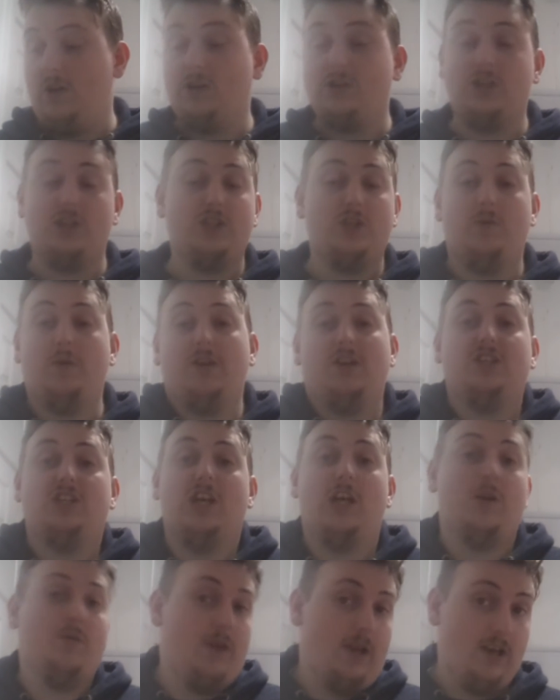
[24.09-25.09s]
just so it could
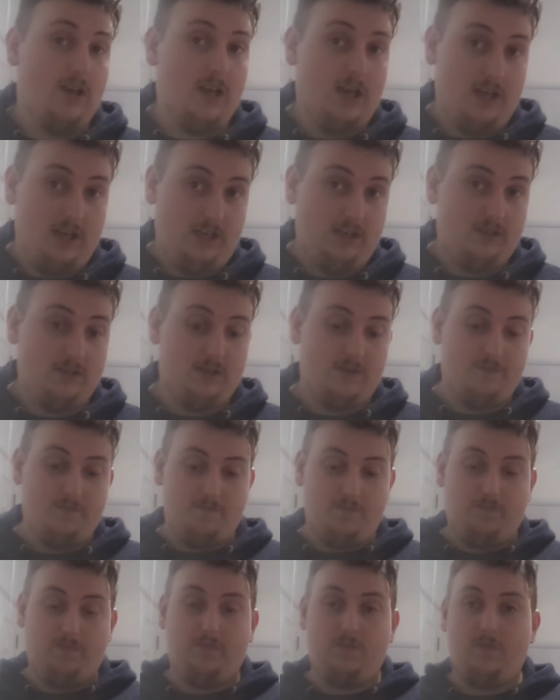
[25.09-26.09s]
generate light
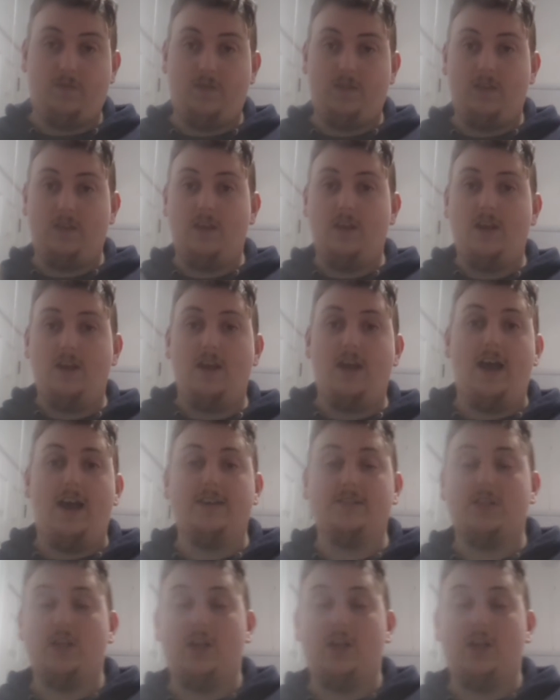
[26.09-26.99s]
as